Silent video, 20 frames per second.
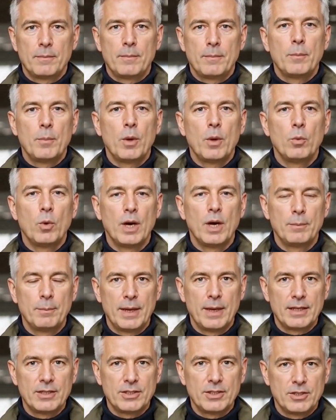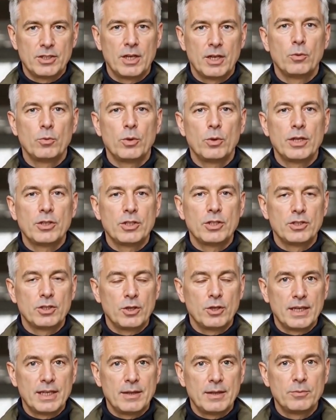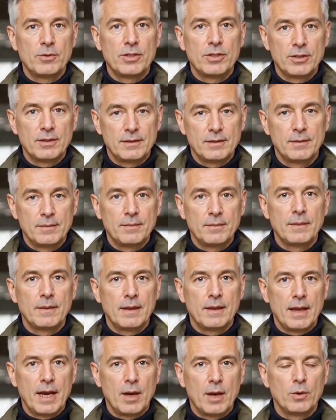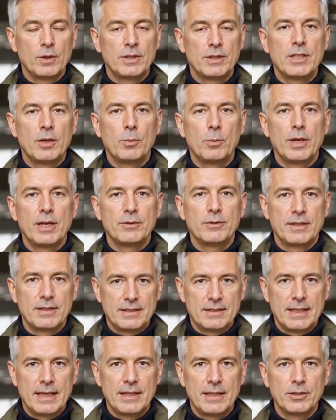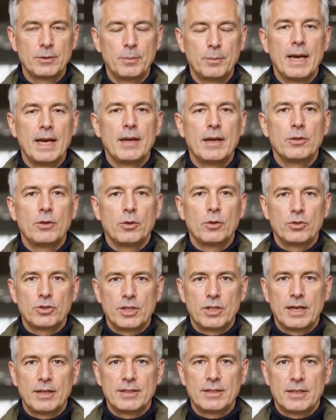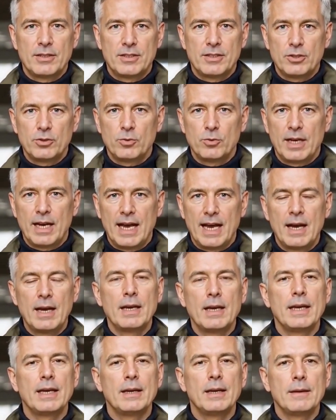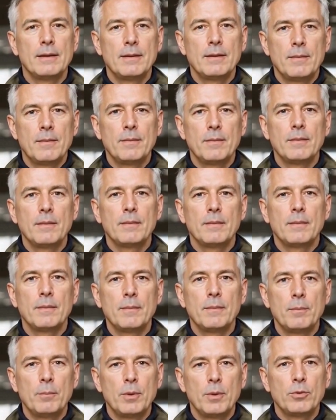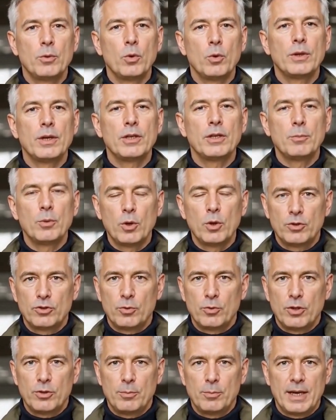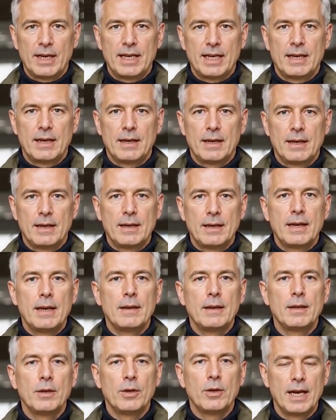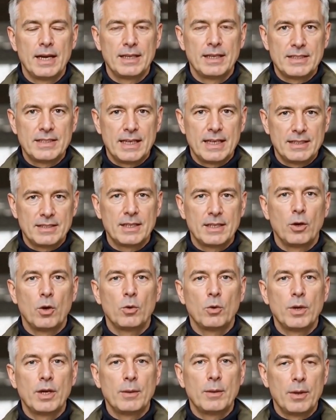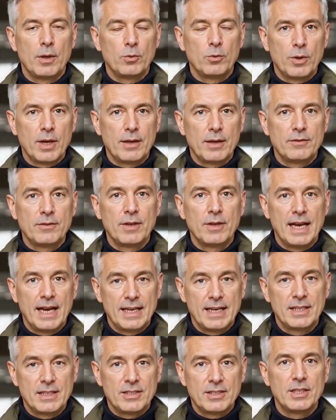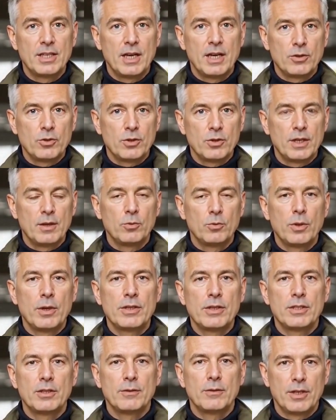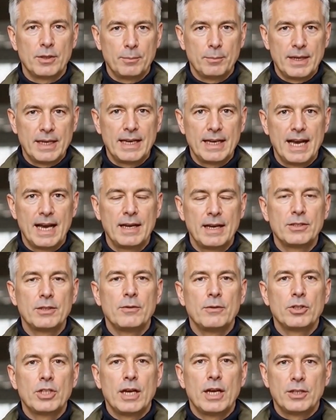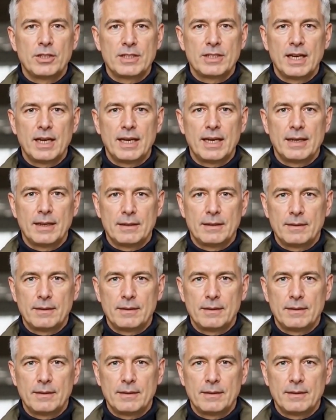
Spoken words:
But why make such outrageous claims? How could someone even think to pass news like this as reality? Before this post was made, the United States had already been red flagged as a country at risk of committing acts of genocide.